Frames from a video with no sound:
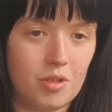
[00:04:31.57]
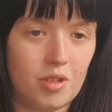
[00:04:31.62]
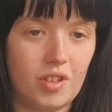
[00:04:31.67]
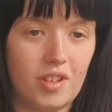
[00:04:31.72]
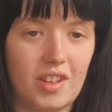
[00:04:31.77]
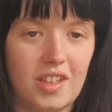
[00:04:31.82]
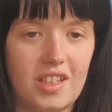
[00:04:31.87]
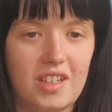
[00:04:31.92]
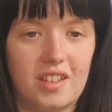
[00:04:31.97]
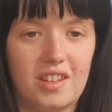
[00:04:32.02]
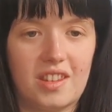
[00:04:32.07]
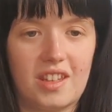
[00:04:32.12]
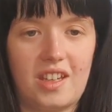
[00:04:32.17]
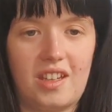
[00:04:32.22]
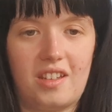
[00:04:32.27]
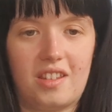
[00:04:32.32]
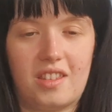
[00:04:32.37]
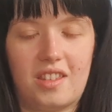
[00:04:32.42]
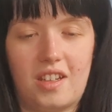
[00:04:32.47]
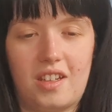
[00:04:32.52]

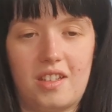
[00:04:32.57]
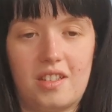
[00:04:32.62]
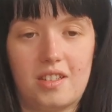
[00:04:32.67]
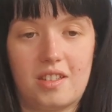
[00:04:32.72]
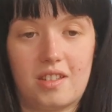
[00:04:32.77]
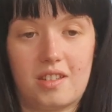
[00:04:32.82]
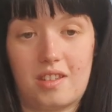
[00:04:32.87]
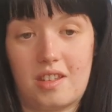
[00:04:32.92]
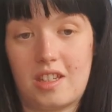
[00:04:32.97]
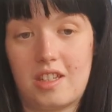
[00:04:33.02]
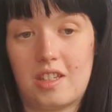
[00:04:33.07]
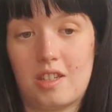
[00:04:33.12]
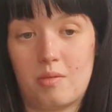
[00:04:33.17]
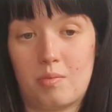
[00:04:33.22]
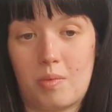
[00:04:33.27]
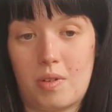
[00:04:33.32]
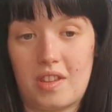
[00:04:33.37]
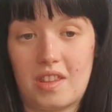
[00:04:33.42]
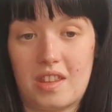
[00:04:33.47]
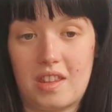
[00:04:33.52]
this
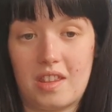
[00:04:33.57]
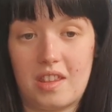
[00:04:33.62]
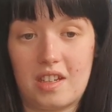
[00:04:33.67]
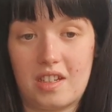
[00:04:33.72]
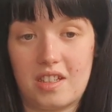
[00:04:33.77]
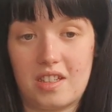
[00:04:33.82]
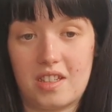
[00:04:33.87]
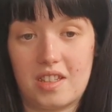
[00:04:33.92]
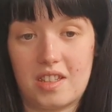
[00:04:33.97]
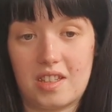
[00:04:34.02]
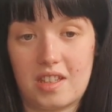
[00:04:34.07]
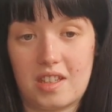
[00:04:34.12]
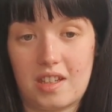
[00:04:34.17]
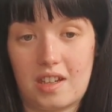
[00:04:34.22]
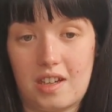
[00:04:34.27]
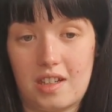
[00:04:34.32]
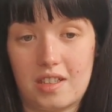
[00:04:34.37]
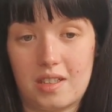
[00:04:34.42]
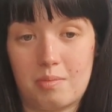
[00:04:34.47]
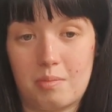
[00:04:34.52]
is where they
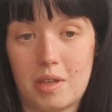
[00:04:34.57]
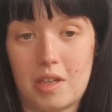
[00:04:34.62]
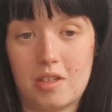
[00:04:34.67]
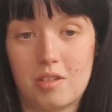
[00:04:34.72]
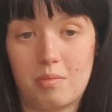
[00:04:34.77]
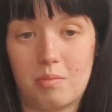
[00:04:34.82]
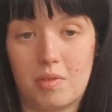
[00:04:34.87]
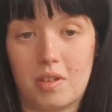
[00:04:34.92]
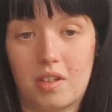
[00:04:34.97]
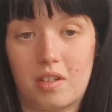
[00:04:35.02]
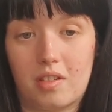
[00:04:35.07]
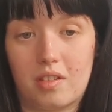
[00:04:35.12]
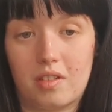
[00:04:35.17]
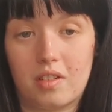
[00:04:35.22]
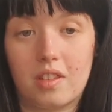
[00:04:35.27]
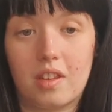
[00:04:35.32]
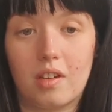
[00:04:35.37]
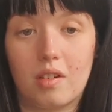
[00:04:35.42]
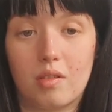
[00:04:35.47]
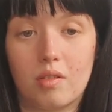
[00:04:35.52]
start to mix up
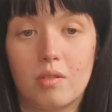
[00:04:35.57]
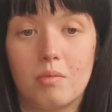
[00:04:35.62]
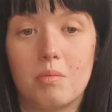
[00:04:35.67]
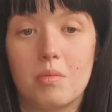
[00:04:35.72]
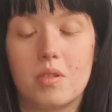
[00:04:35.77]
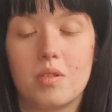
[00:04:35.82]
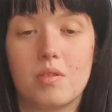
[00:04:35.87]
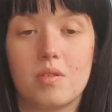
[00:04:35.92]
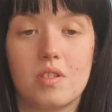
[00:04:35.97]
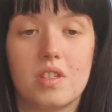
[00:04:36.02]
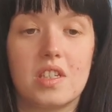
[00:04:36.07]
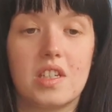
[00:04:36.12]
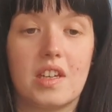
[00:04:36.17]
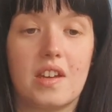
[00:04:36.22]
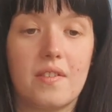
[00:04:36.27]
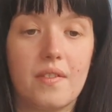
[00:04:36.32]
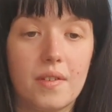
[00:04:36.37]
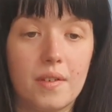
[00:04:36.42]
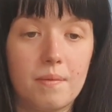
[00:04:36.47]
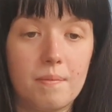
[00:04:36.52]
the chromosomes
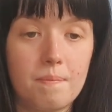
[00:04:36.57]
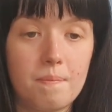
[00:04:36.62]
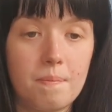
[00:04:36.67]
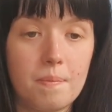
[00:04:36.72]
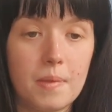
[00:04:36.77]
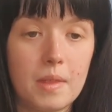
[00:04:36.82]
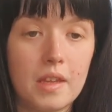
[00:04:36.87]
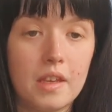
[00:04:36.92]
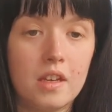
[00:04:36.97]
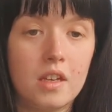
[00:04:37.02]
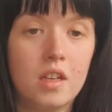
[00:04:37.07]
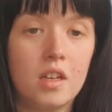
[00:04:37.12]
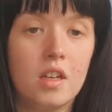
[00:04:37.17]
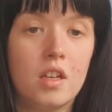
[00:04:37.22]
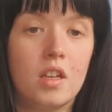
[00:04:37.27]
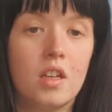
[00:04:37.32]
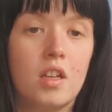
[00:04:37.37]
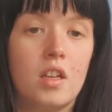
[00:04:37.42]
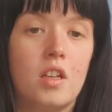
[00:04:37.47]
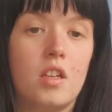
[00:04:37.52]
together.
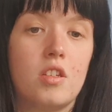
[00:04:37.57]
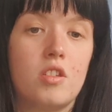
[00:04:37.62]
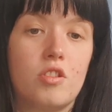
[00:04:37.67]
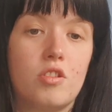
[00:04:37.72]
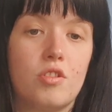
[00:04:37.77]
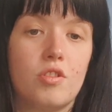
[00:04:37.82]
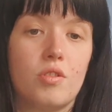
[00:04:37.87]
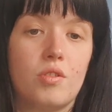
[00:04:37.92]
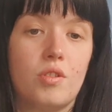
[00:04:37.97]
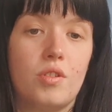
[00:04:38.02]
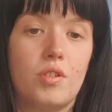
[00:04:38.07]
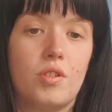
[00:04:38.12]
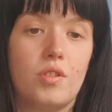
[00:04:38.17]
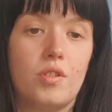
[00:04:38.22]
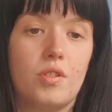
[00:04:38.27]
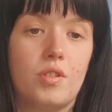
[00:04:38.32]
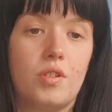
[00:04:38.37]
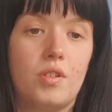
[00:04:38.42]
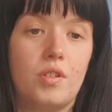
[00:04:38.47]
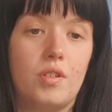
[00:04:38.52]

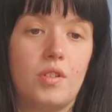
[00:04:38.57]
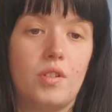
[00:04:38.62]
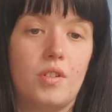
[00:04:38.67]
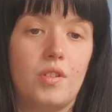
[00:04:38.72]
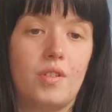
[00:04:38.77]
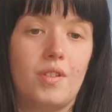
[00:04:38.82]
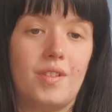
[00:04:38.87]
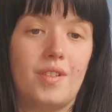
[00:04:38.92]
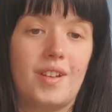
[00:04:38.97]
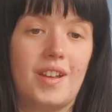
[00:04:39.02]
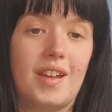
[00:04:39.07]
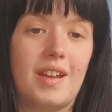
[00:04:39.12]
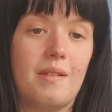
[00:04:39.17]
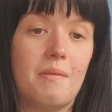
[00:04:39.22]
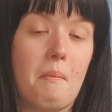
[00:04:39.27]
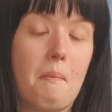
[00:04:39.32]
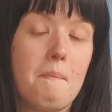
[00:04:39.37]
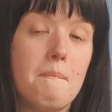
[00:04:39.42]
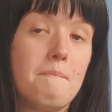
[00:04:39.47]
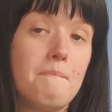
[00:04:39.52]
So
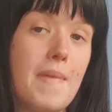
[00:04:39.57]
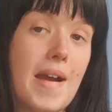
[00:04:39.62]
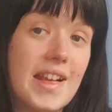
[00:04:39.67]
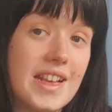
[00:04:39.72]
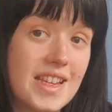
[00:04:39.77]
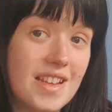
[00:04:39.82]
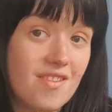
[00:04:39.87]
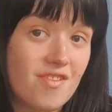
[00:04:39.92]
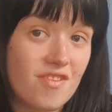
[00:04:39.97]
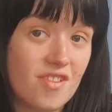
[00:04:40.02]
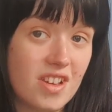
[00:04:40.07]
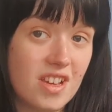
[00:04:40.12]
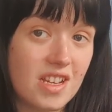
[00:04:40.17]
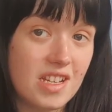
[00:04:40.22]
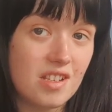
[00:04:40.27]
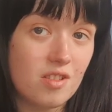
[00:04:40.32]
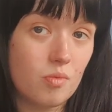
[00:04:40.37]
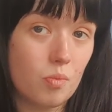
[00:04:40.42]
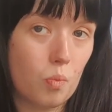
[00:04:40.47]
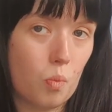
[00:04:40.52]
in
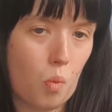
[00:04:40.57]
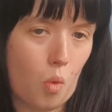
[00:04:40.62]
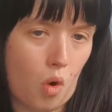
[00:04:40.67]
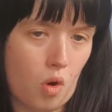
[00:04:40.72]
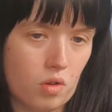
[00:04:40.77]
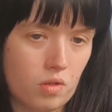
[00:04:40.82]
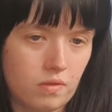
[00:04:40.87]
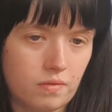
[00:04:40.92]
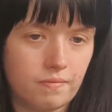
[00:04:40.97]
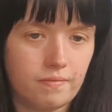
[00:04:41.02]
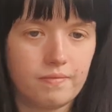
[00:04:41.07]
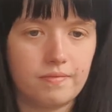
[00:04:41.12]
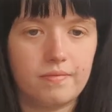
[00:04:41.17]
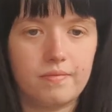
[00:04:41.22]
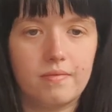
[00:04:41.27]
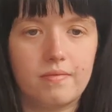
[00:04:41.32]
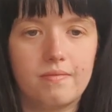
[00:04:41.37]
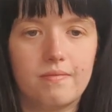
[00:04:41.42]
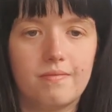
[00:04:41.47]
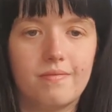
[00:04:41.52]
metaphase 1,
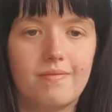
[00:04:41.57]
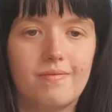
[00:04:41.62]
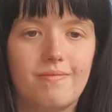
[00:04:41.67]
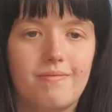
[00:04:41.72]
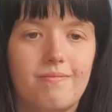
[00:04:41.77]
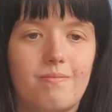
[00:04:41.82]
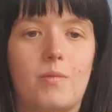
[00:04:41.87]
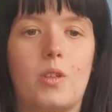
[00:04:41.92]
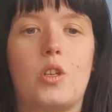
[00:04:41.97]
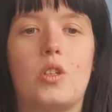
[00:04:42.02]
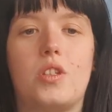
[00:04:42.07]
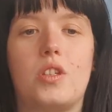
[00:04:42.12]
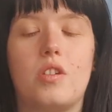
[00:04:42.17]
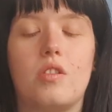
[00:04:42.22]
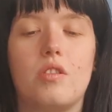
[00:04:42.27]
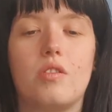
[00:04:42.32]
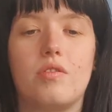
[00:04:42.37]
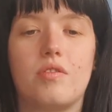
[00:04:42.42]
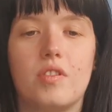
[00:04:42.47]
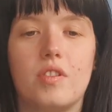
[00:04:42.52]
because they
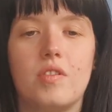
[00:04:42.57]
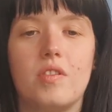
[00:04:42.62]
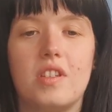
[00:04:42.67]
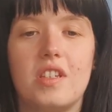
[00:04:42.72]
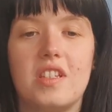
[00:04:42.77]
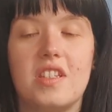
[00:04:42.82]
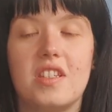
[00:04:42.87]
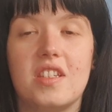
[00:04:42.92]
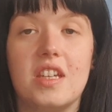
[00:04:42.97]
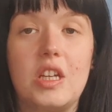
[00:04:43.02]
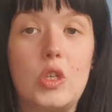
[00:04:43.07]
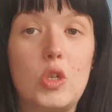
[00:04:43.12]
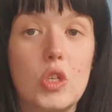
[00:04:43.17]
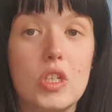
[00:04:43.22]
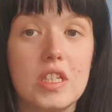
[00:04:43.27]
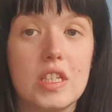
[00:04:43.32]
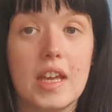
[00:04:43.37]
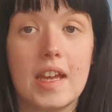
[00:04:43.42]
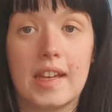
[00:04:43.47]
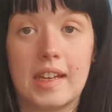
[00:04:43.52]
go through these
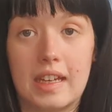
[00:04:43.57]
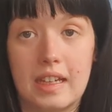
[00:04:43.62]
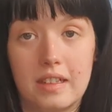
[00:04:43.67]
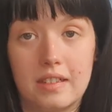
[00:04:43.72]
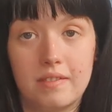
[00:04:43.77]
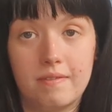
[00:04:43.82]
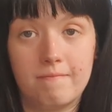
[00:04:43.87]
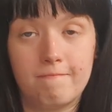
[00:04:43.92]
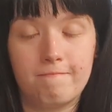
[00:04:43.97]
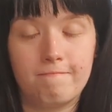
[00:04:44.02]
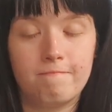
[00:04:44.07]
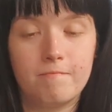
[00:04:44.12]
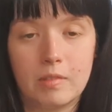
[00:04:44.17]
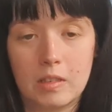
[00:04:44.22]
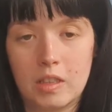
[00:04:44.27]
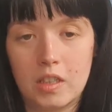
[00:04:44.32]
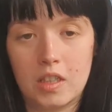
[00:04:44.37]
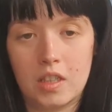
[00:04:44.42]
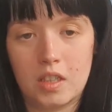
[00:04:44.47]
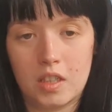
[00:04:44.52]
stages again.
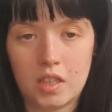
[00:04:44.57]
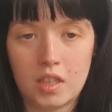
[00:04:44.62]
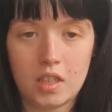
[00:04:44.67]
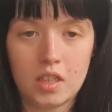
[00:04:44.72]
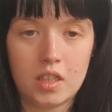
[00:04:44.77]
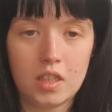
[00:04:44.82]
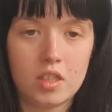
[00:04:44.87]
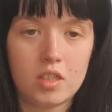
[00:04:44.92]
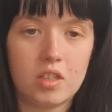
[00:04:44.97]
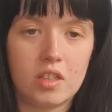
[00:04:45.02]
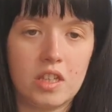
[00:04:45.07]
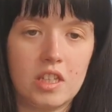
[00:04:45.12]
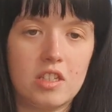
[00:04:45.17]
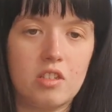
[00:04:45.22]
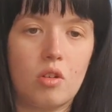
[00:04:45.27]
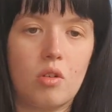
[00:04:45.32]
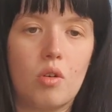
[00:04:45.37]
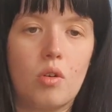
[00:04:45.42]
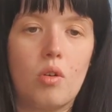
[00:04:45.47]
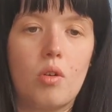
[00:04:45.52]
So
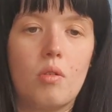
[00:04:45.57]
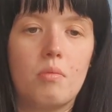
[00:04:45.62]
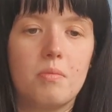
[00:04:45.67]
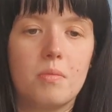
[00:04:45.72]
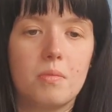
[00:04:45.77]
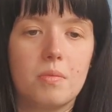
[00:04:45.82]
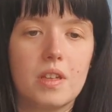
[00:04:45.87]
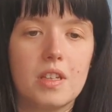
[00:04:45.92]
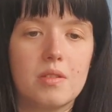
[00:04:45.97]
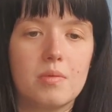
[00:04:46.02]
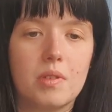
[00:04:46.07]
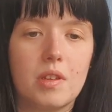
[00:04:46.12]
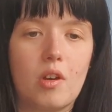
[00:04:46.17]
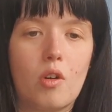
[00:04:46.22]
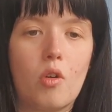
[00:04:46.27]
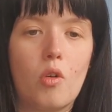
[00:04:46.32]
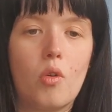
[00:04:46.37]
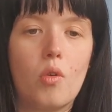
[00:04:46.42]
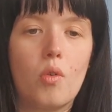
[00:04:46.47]
that's when the